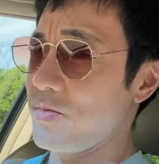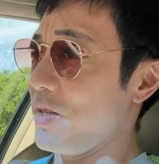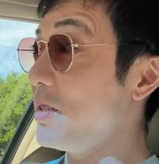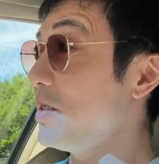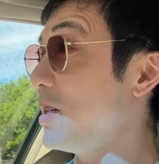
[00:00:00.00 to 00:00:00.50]

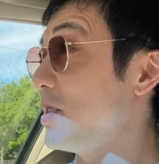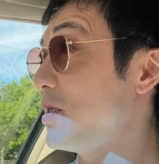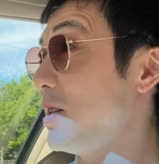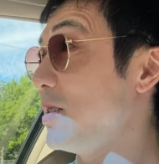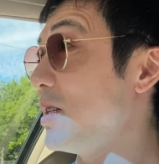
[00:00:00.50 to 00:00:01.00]
That's not
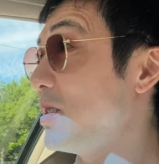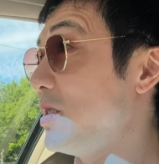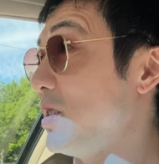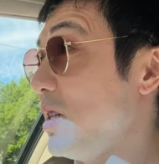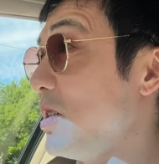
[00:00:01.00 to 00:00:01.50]
insane, that's
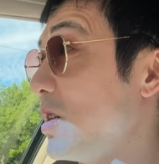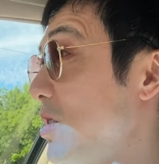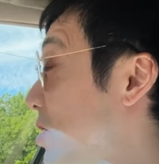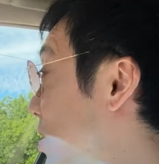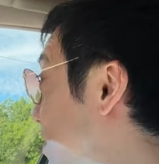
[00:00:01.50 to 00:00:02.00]

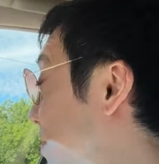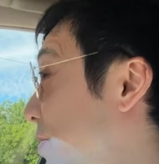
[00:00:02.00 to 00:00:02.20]
genius.